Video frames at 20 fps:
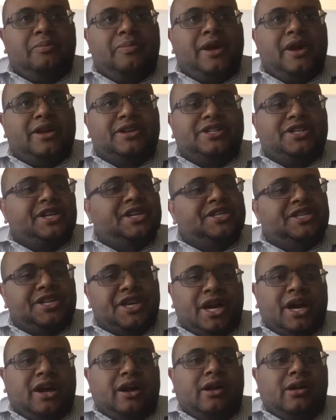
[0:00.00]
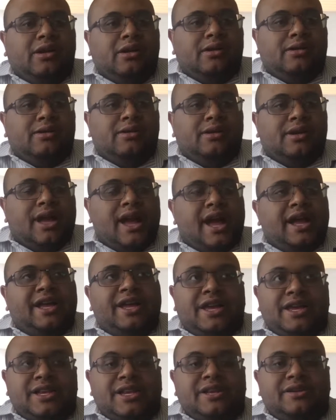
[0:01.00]
she's young, I
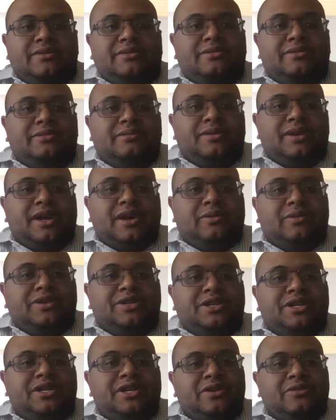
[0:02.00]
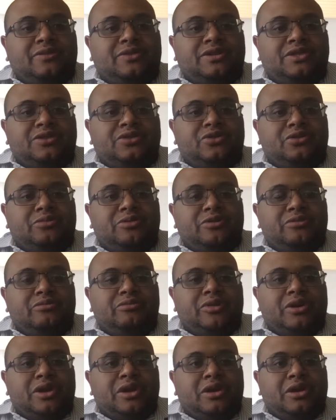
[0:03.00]
get it, and what she did was stupid,
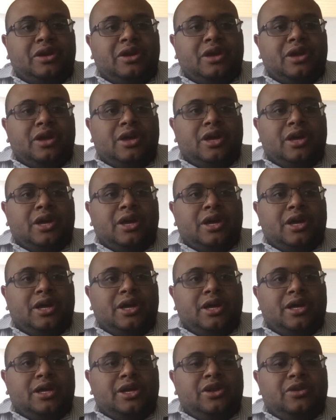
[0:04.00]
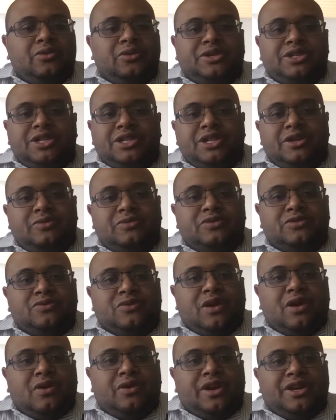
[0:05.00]
but you know what she did was
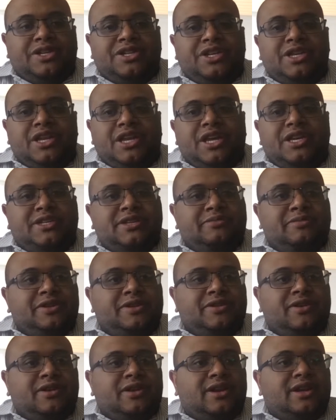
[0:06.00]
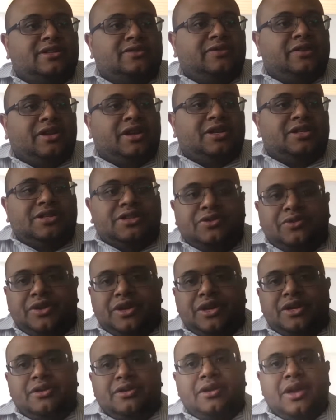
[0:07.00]
wrong, and she needs to be taught a lesson, because you
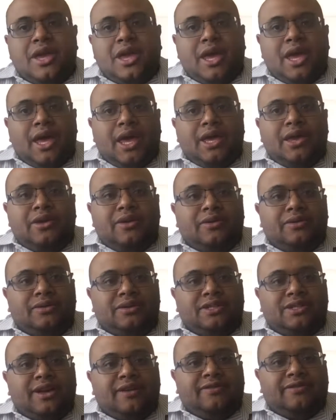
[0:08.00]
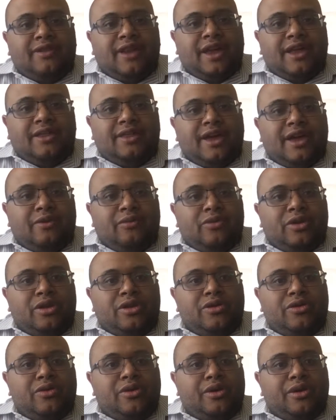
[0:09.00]
can, you know, something like that, when
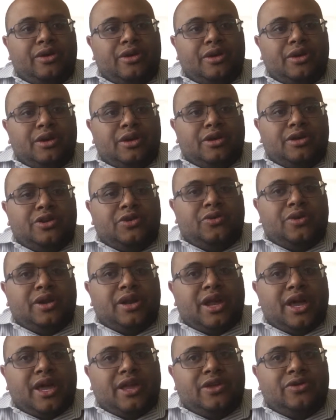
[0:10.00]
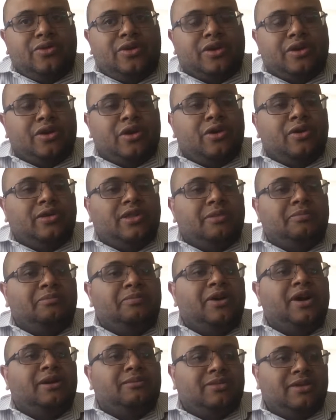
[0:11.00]
you're doing that, you can hurt the
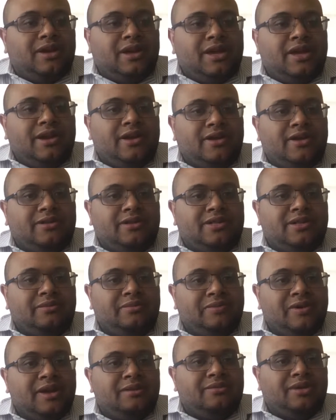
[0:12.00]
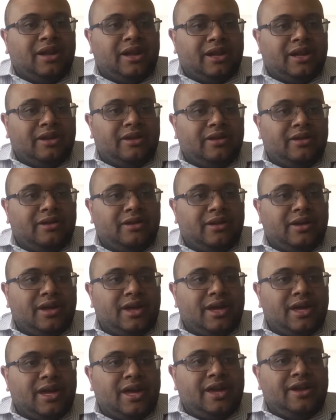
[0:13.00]
public. It hurts the public.
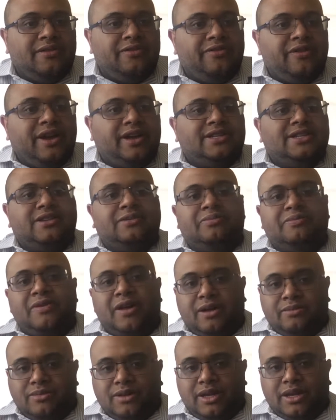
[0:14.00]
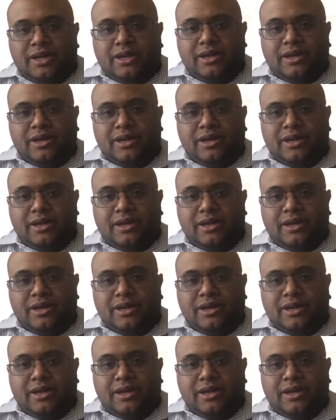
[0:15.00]
It affects the public.